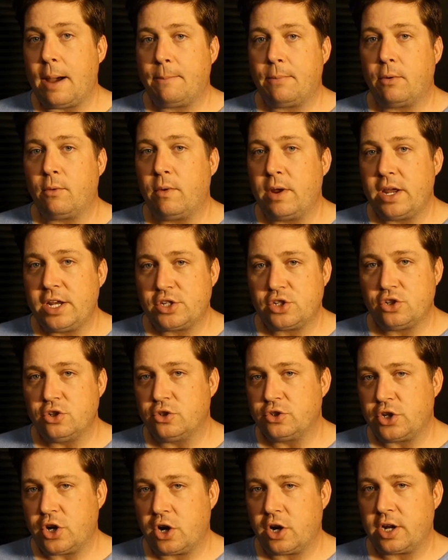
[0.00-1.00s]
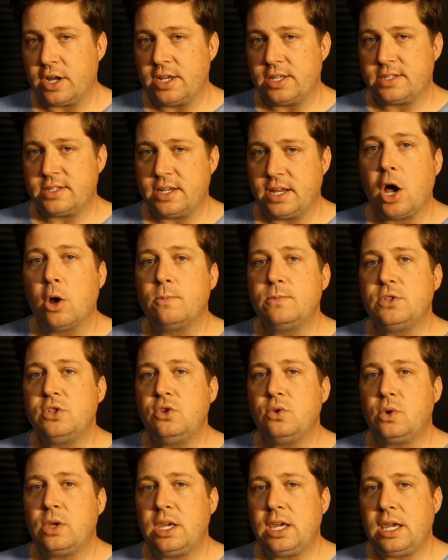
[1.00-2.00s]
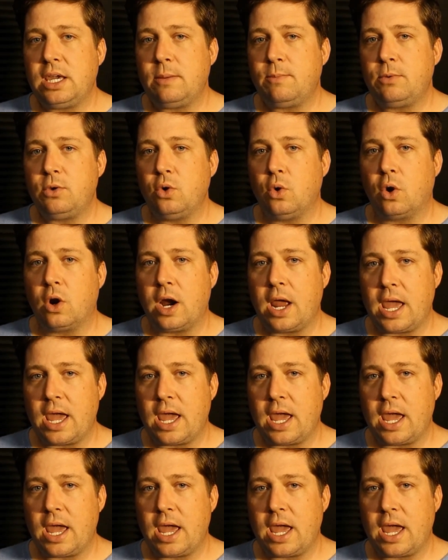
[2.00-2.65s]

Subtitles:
operational targets helps you keep your